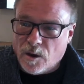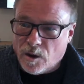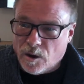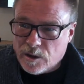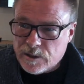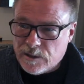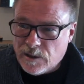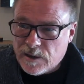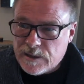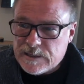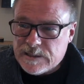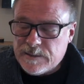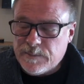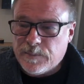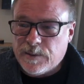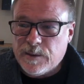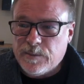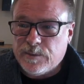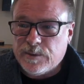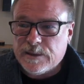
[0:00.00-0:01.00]
I'd like some
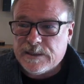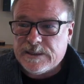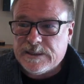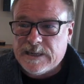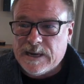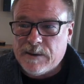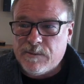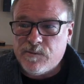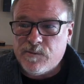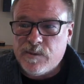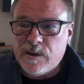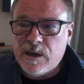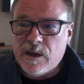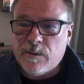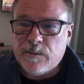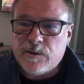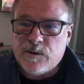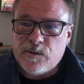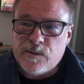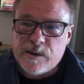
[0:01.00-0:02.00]
people to stand with me.
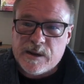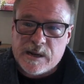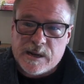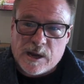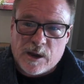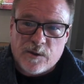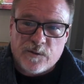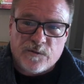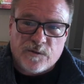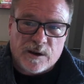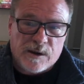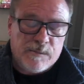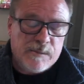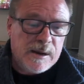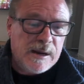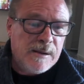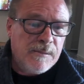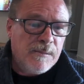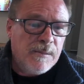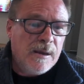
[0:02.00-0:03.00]
I'm doing a
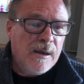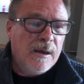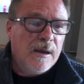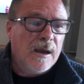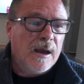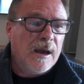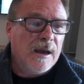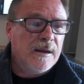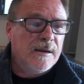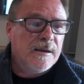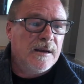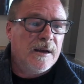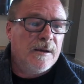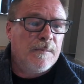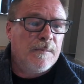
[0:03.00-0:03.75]
GoFundMe. And